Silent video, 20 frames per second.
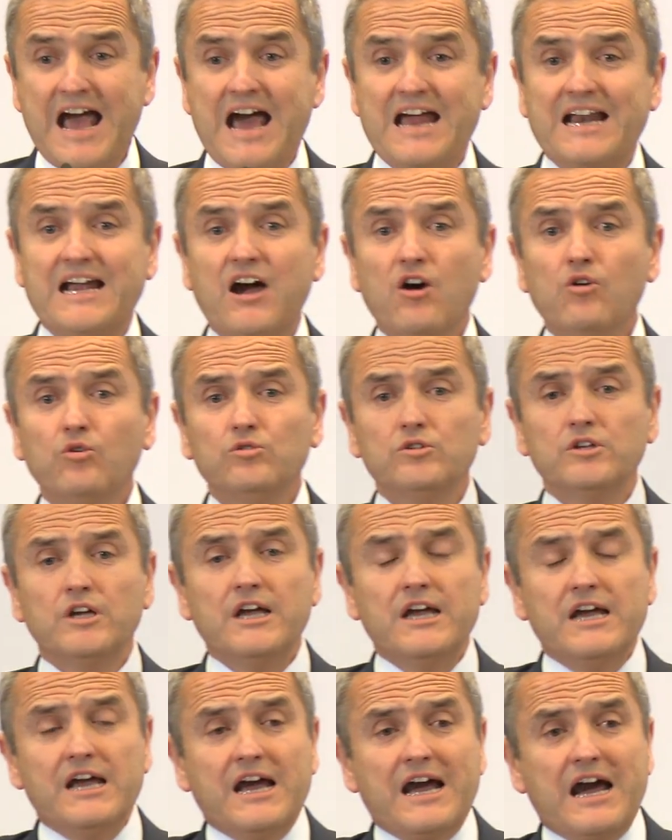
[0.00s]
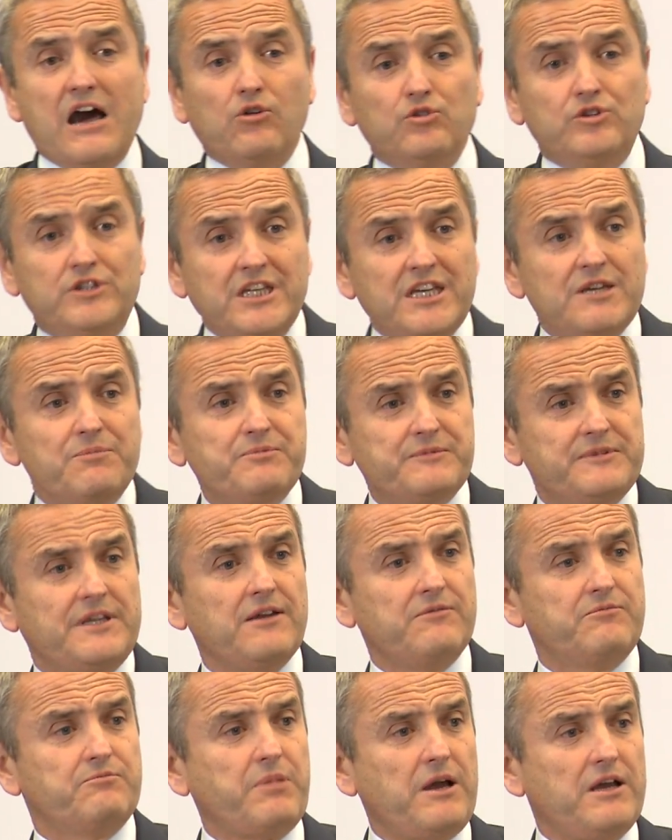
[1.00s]
And how, how deep
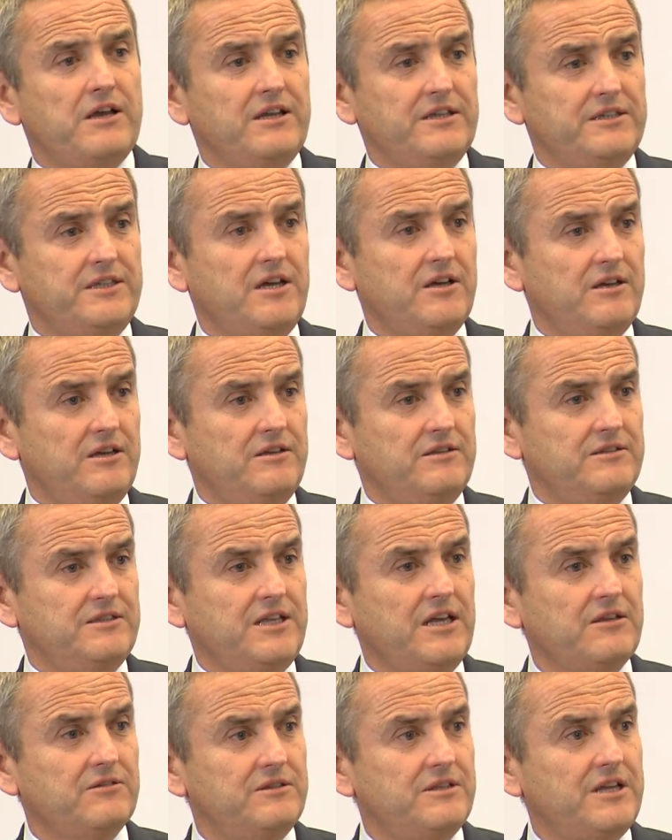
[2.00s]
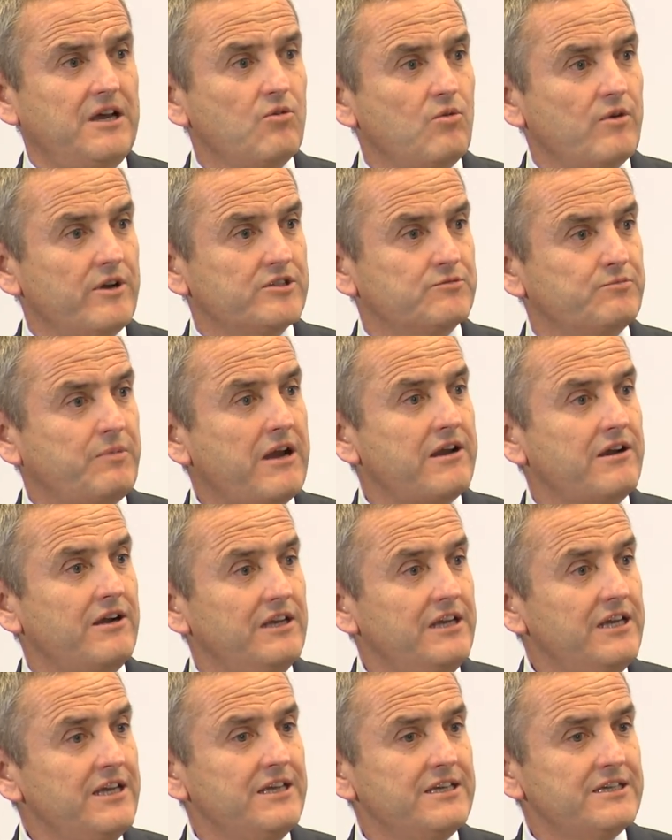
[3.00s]
that, that, that downward
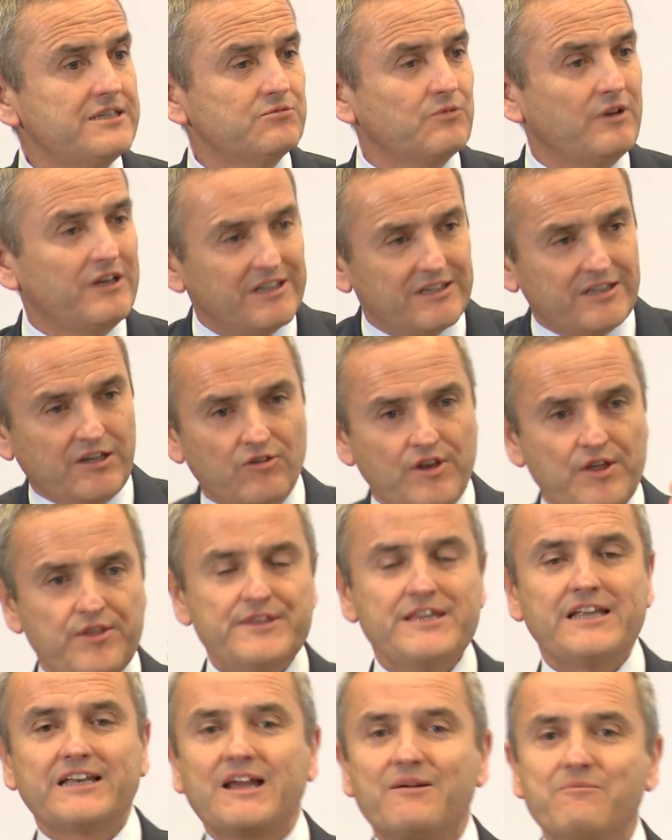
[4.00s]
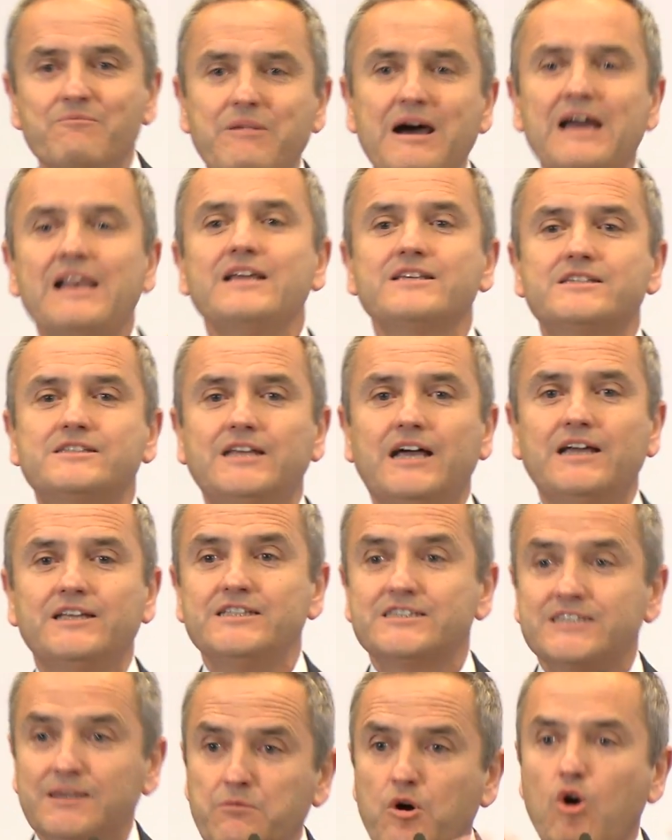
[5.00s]
spiral is, well, the only thing that can balance that
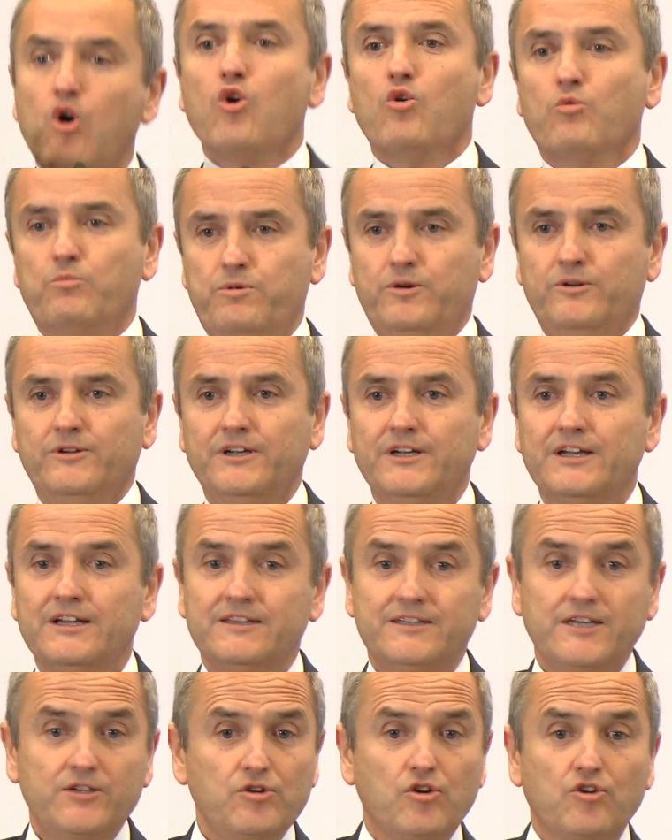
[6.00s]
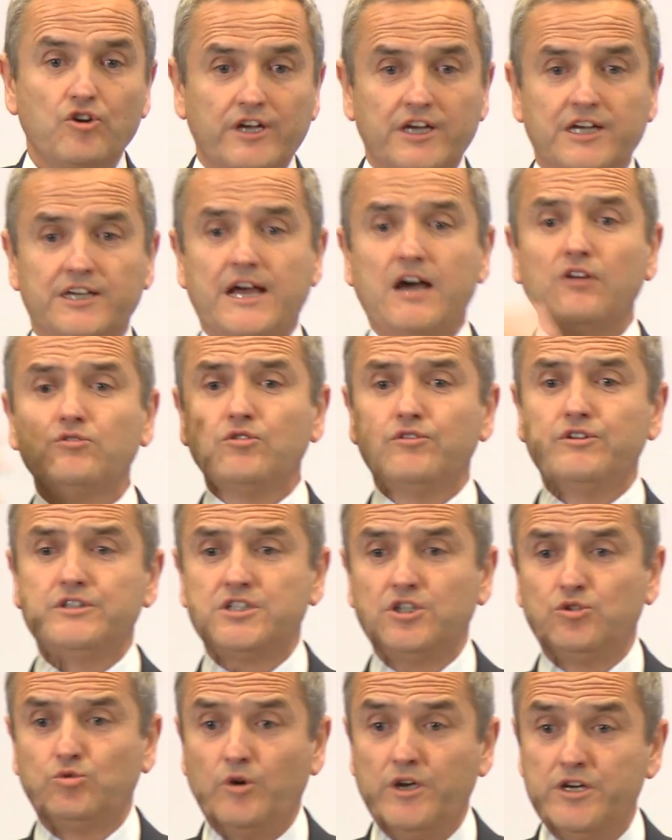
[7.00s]
is some hope that you're going to get out of
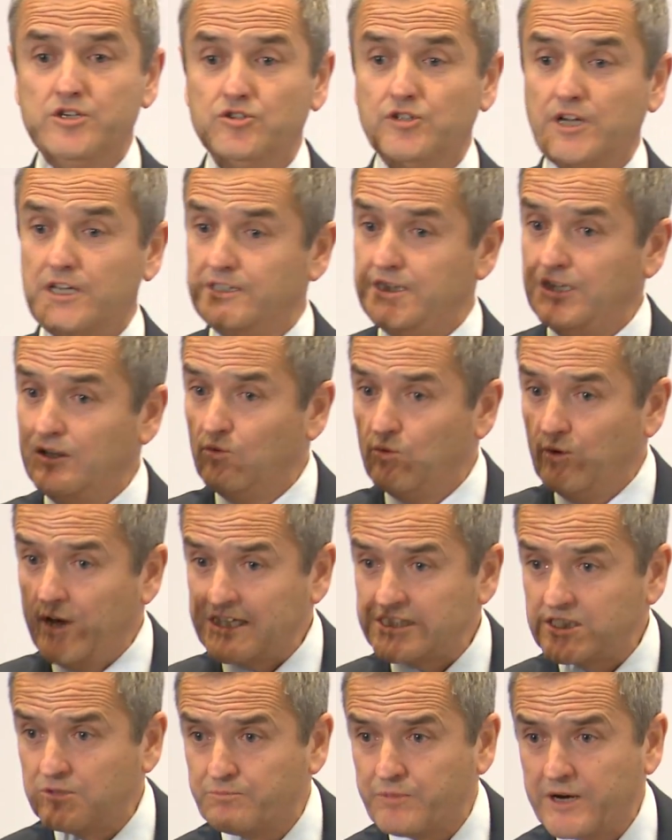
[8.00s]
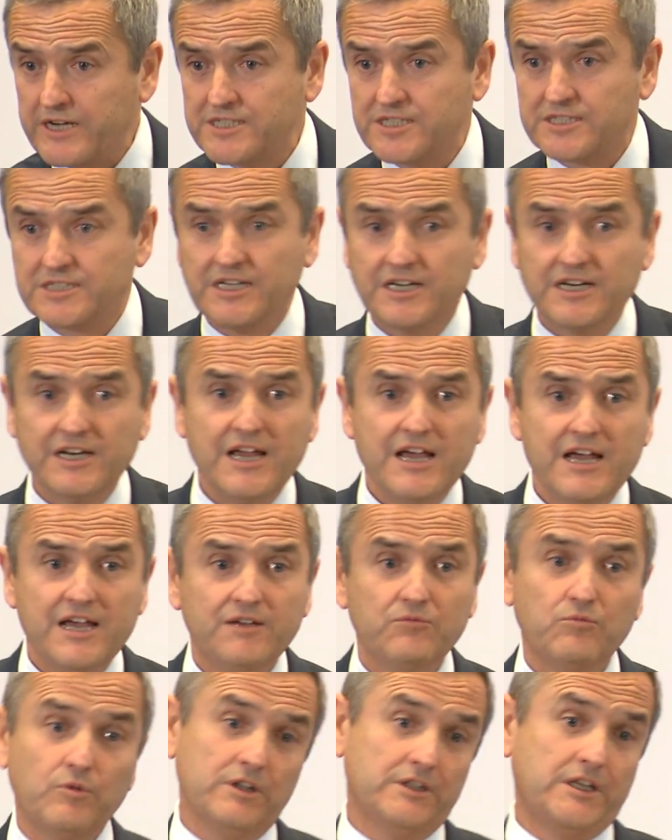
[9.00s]
this situation, and then when asset prices
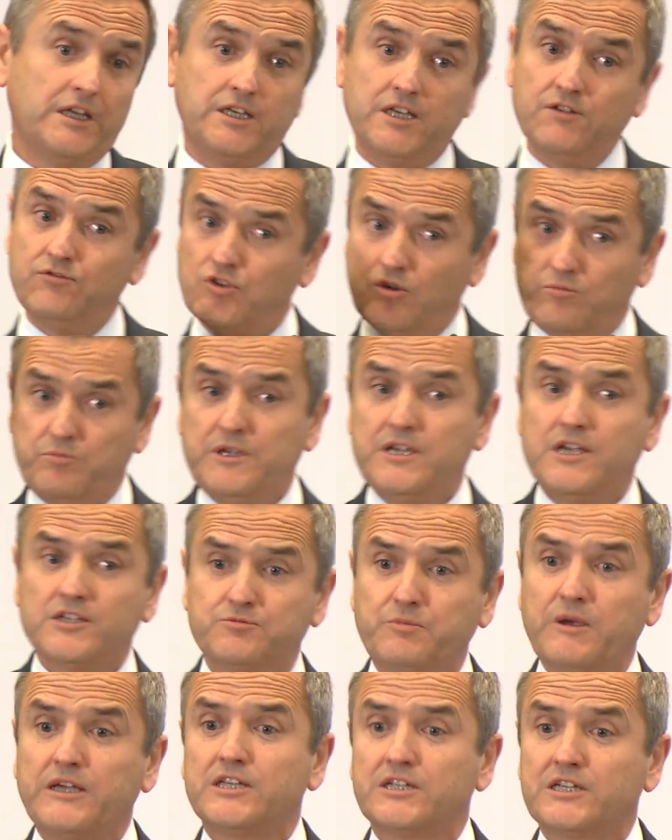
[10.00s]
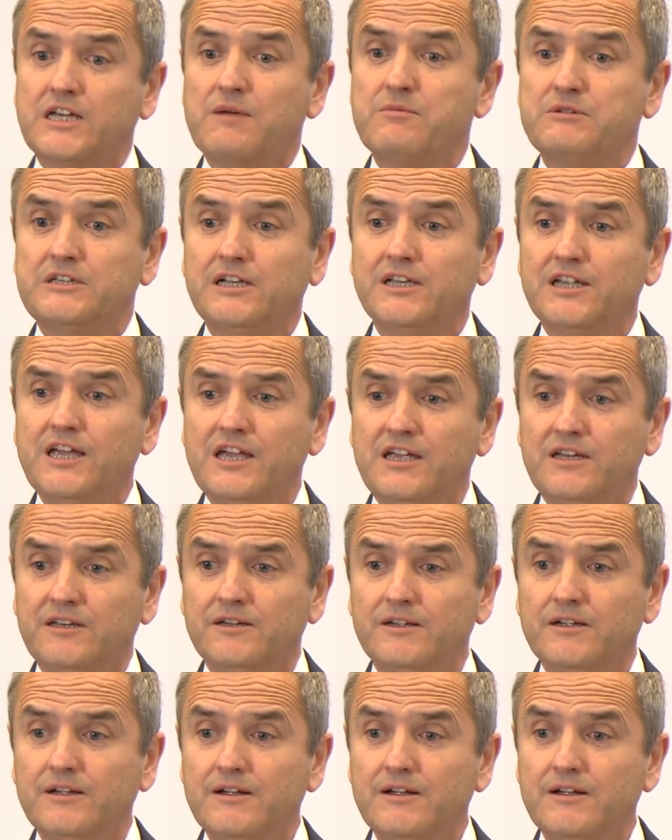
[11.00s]
decline, well, that gives you a big expected capital gain.